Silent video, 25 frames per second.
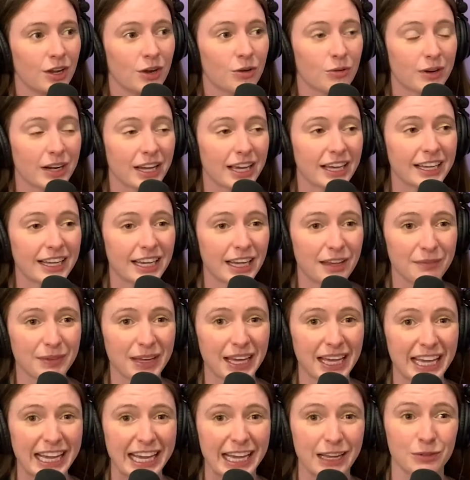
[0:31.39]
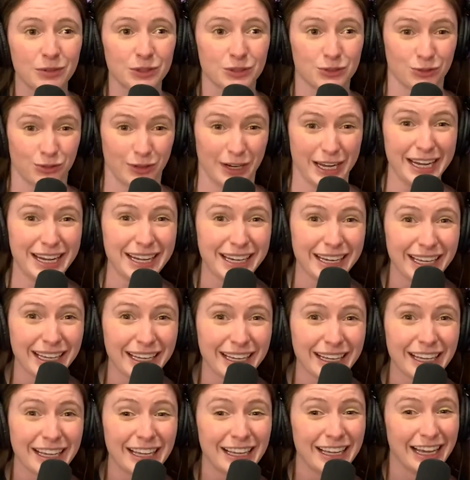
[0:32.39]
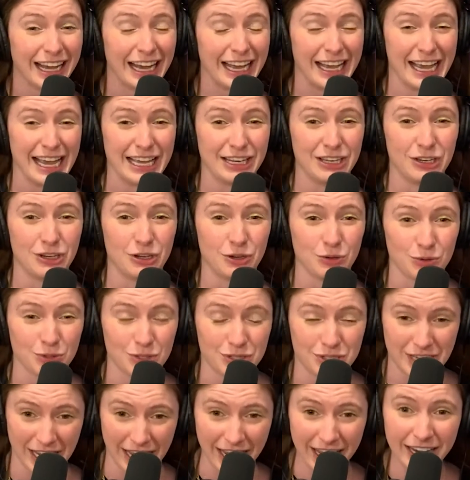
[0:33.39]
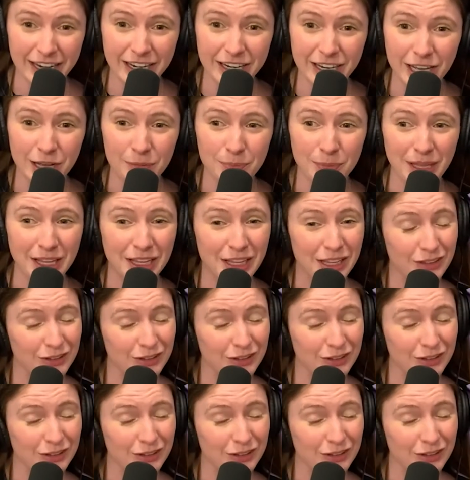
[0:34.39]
When I came back, it was raining. I had to do stand-up.